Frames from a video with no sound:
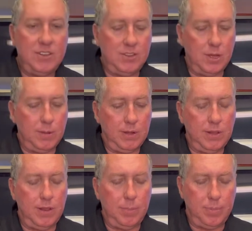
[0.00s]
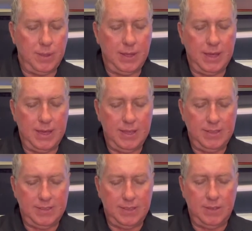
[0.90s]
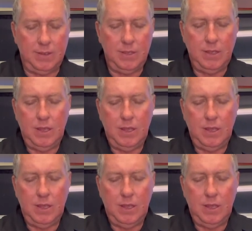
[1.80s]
type clip, okay? So